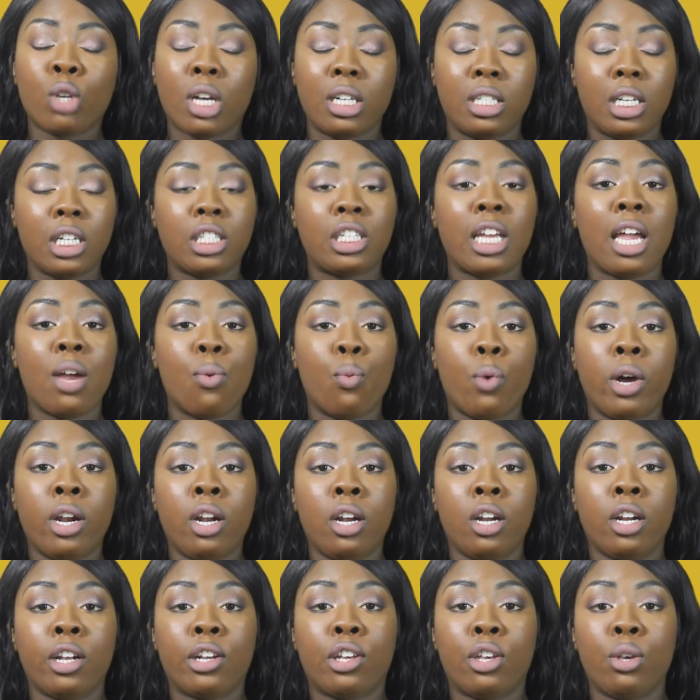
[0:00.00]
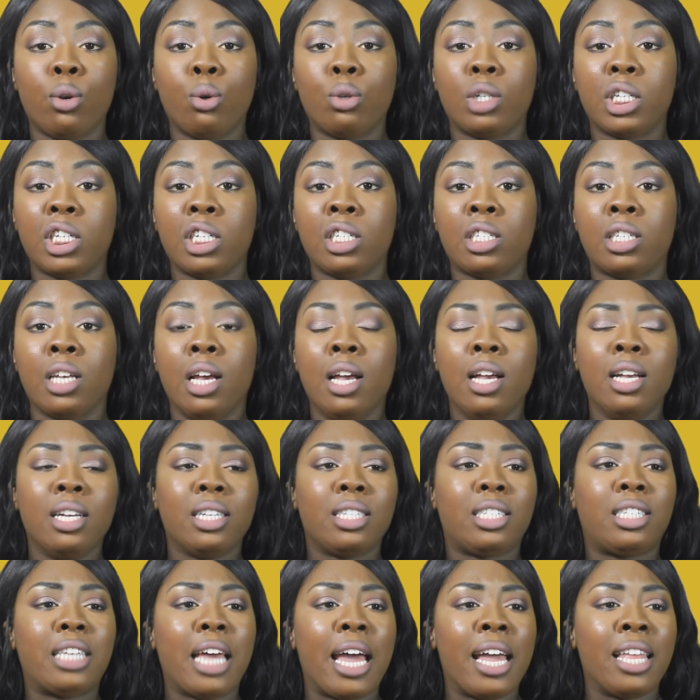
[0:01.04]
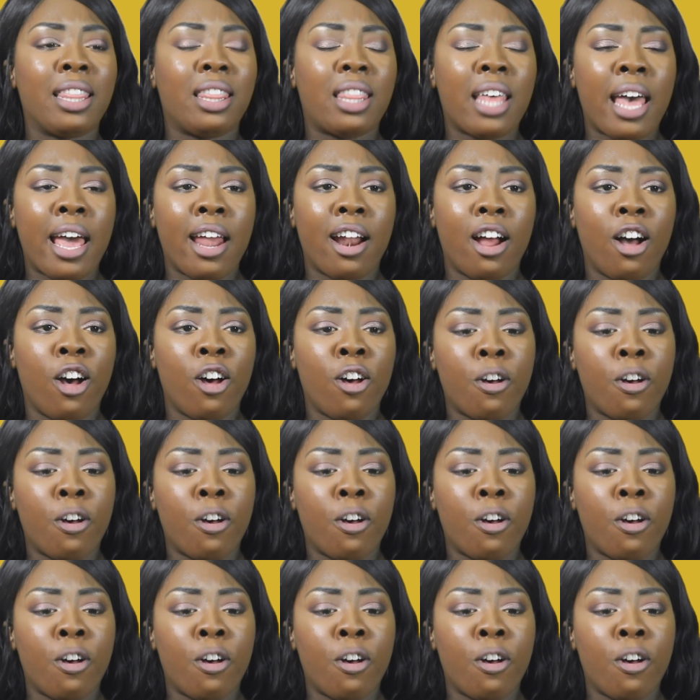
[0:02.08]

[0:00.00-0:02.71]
because they're saying one of the accusers said that